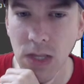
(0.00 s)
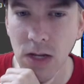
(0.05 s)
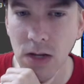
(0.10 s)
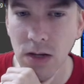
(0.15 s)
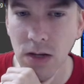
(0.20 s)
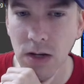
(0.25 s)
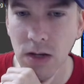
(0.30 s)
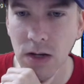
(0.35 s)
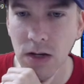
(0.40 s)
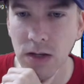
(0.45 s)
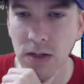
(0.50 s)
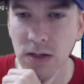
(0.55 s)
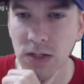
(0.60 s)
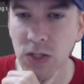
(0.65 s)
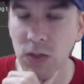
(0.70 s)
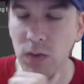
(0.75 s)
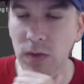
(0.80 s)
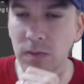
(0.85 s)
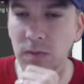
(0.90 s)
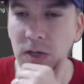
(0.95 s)
The
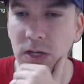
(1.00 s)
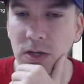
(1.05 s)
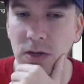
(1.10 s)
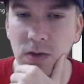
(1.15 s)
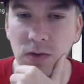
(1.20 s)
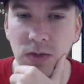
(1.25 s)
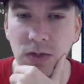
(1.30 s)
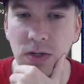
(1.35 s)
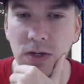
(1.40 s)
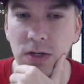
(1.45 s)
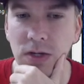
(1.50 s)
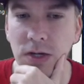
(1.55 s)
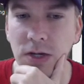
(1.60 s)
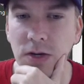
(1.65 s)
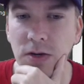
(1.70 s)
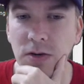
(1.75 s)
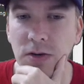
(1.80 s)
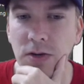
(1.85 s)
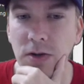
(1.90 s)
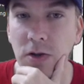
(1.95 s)
sweeping goes on
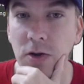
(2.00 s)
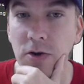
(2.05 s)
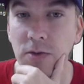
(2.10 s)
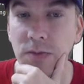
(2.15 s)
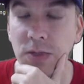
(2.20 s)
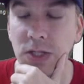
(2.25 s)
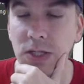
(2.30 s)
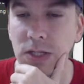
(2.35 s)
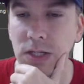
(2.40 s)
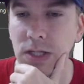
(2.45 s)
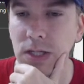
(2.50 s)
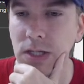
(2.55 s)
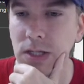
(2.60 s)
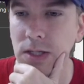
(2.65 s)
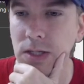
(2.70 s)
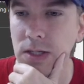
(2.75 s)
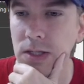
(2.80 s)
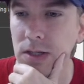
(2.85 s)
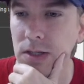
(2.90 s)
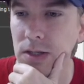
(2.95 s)
here in alarm
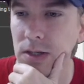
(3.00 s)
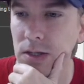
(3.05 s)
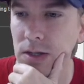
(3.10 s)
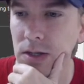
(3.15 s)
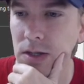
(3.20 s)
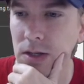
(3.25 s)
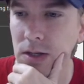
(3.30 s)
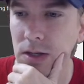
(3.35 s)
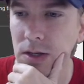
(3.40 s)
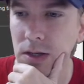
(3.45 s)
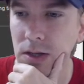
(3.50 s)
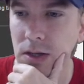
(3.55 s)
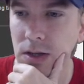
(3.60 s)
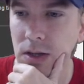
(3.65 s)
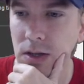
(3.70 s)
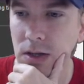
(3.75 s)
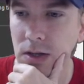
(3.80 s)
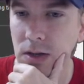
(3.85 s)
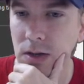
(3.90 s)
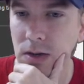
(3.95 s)
6.
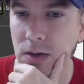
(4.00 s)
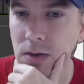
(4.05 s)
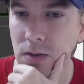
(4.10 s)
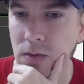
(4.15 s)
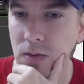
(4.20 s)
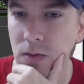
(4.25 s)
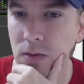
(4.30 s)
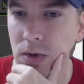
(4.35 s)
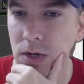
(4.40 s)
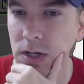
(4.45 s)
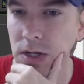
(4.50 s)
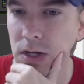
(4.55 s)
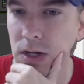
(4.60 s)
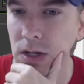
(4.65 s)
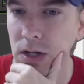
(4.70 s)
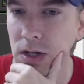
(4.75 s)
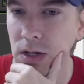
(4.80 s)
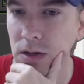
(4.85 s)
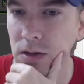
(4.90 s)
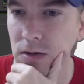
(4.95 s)
Right
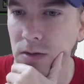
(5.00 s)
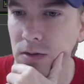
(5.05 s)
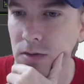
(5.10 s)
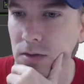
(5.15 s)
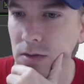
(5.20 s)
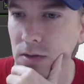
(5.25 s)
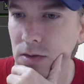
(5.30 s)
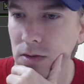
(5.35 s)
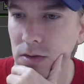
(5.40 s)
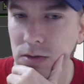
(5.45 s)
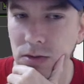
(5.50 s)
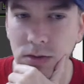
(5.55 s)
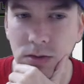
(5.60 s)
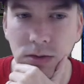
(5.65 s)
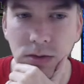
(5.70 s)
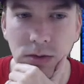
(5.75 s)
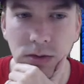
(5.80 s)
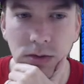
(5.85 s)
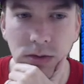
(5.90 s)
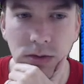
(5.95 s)
now,
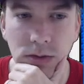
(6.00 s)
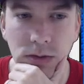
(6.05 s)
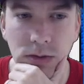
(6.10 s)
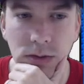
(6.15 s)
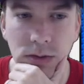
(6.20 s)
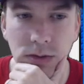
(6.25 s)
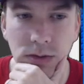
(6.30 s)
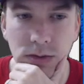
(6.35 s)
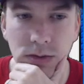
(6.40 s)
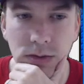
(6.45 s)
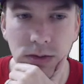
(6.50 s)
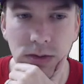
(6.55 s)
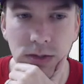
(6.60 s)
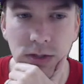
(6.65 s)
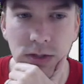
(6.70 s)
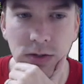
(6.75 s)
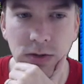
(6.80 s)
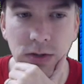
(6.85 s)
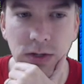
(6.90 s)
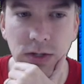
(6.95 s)
let's
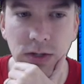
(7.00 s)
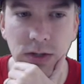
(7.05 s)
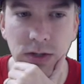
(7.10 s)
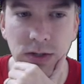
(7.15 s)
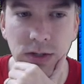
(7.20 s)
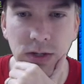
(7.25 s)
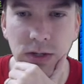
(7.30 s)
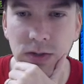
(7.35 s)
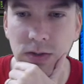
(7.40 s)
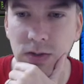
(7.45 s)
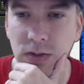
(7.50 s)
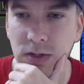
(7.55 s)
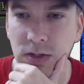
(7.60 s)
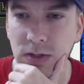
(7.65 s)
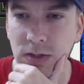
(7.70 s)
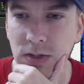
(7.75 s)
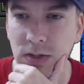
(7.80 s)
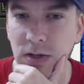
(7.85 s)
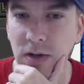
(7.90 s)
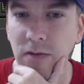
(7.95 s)
stretch this out so I can
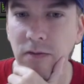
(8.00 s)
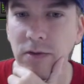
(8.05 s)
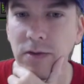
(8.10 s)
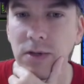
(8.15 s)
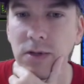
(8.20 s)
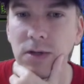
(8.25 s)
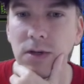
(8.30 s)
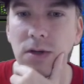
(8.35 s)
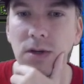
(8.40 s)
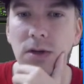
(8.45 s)
see everything.